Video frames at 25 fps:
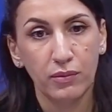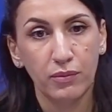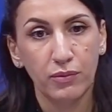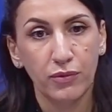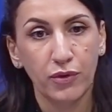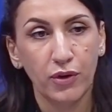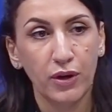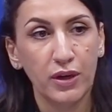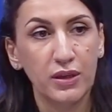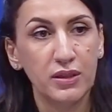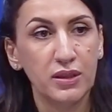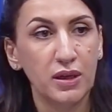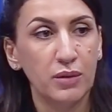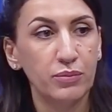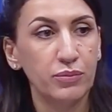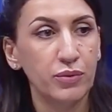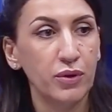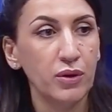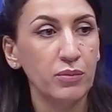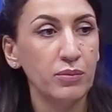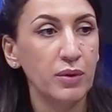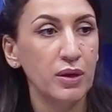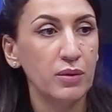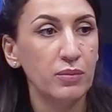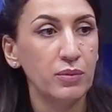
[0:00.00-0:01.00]
For
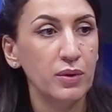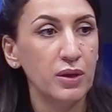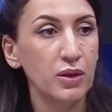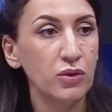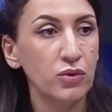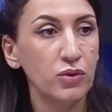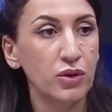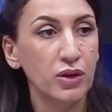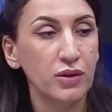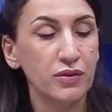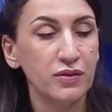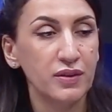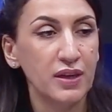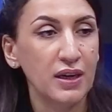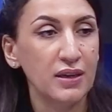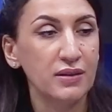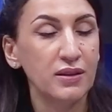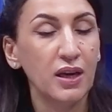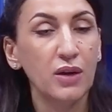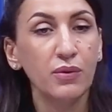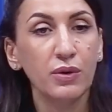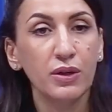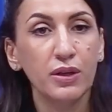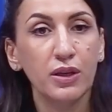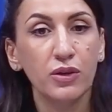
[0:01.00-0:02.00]
example, maybe you contact
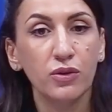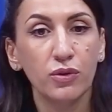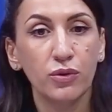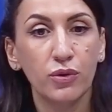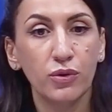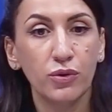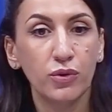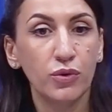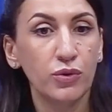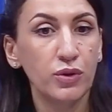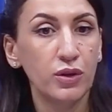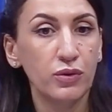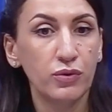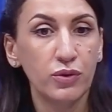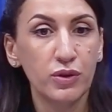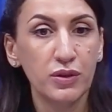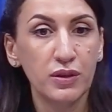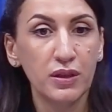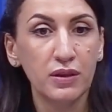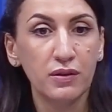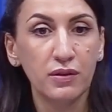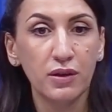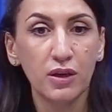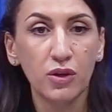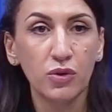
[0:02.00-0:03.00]
directly the
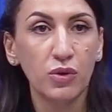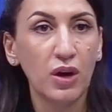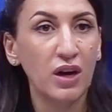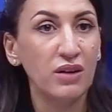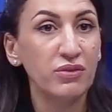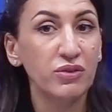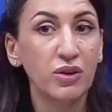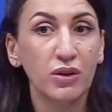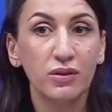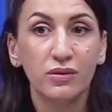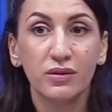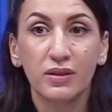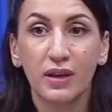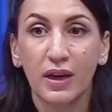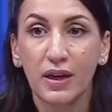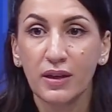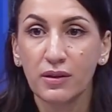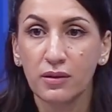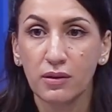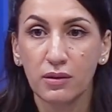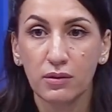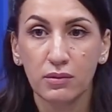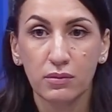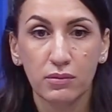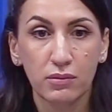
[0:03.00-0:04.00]
university, you have
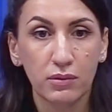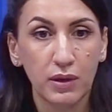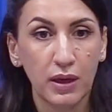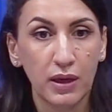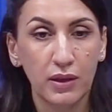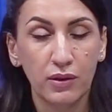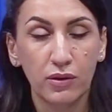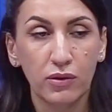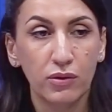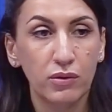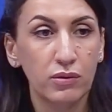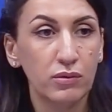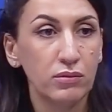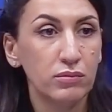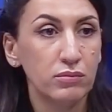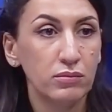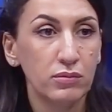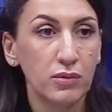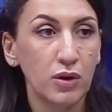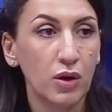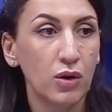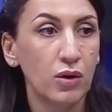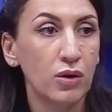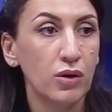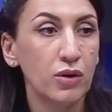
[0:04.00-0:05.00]
contact, and
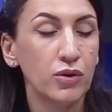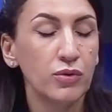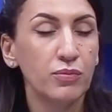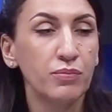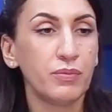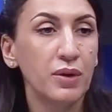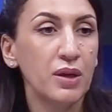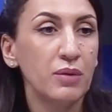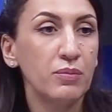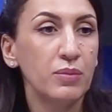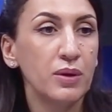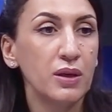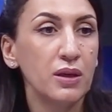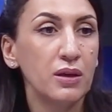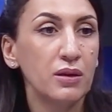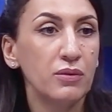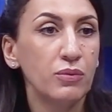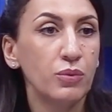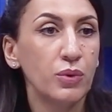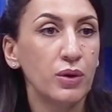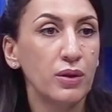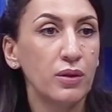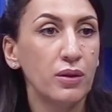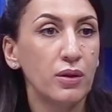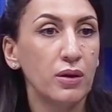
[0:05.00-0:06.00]
or maybe
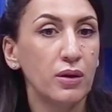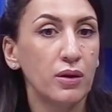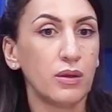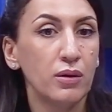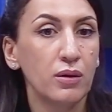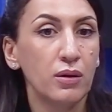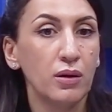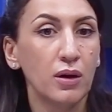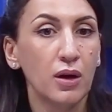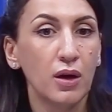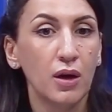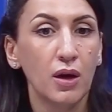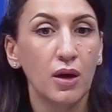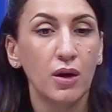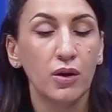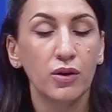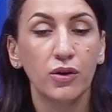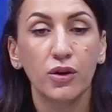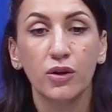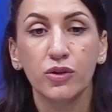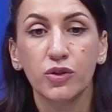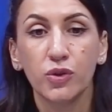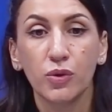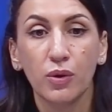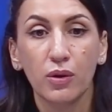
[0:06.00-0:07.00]
with the
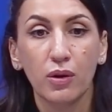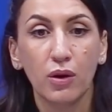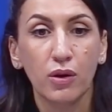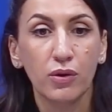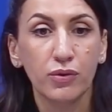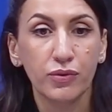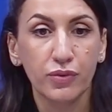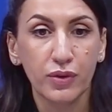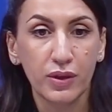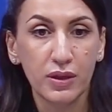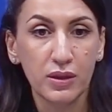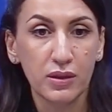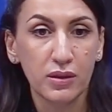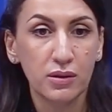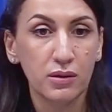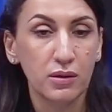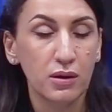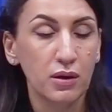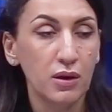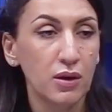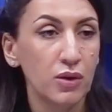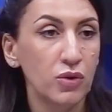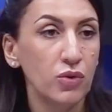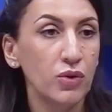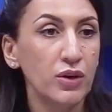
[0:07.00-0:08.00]
cultural office,
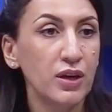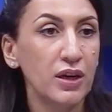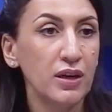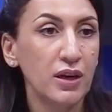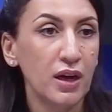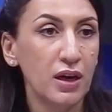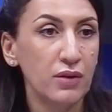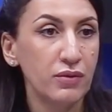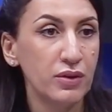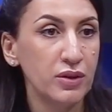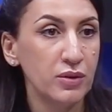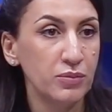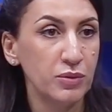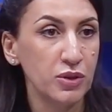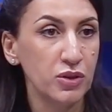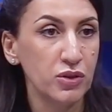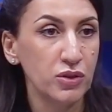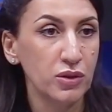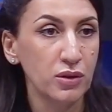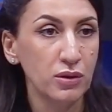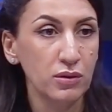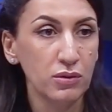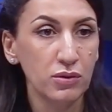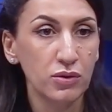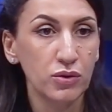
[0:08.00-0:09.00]
you can have admission.